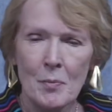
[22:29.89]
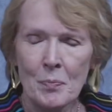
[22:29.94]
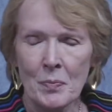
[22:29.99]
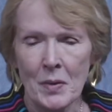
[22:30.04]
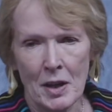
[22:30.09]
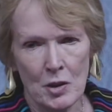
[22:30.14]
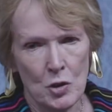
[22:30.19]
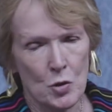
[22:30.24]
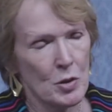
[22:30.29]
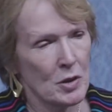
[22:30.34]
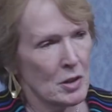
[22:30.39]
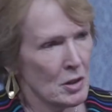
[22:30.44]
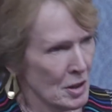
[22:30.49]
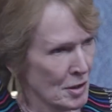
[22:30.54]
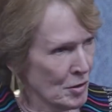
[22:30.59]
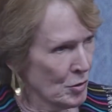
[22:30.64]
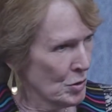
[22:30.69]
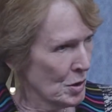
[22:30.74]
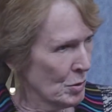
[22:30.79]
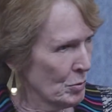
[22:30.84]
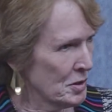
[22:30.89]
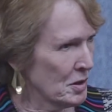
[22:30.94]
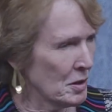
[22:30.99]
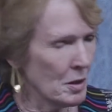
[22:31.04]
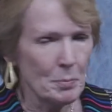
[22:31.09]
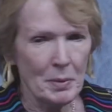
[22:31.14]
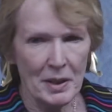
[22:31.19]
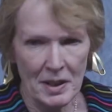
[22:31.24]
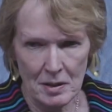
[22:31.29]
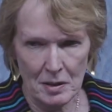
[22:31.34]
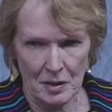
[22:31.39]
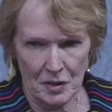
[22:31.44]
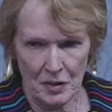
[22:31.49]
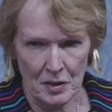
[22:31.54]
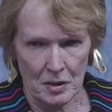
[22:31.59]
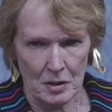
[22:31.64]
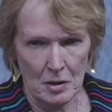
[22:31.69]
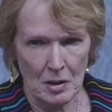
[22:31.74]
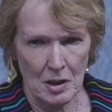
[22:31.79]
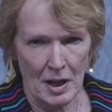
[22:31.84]
And you can argue that it was a completely
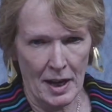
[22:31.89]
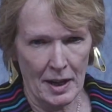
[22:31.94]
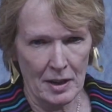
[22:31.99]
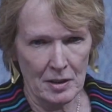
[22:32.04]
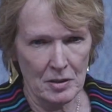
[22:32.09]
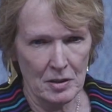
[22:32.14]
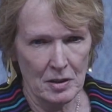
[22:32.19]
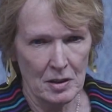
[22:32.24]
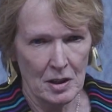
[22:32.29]
cynical act